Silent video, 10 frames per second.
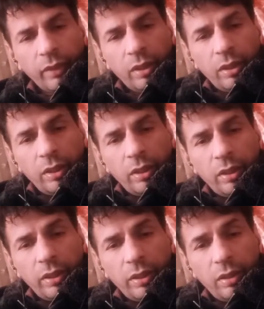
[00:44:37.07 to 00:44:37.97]

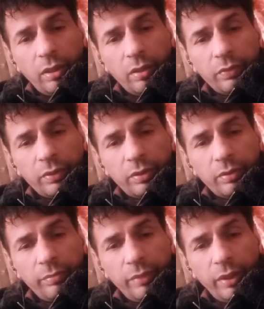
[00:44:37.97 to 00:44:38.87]
And love
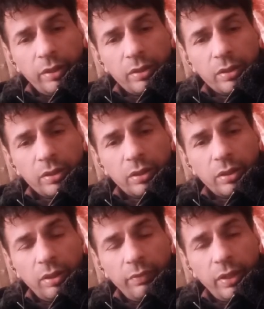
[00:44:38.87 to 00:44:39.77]
means
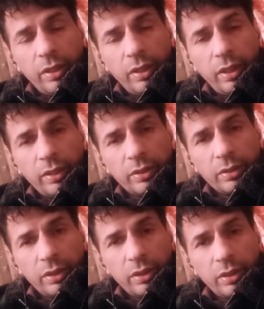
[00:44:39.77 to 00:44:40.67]
Valentine's Day,
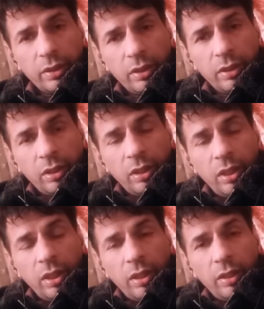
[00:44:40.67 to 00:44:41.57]

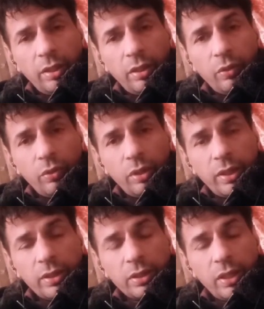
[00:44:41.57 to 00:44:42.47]
known as
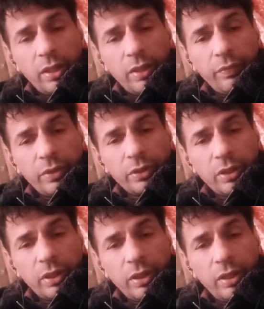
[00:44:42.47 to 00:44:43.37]
artificial
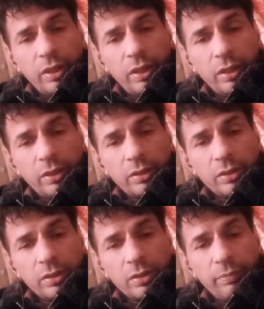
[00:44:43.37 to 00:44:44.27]
intelligence,
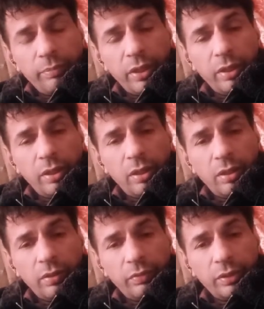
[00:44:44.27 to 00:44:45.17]
mean love.
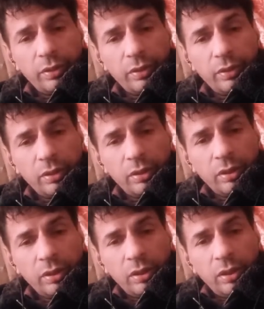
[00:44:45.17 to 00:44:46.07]

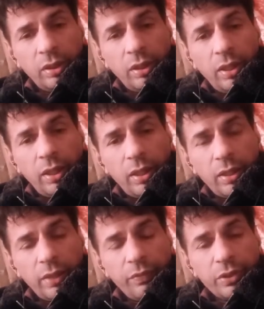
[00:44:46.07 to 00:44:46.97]

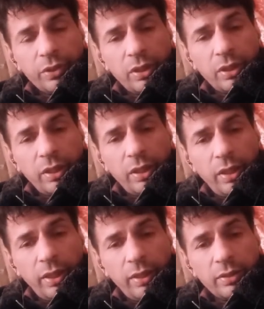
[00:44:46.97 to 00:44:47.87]
Artificial
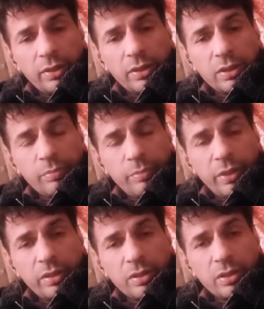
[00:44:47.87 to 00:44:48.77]
intelligence means
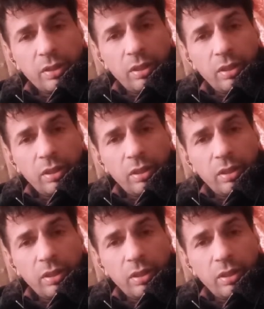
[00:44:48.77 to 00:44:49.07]
love.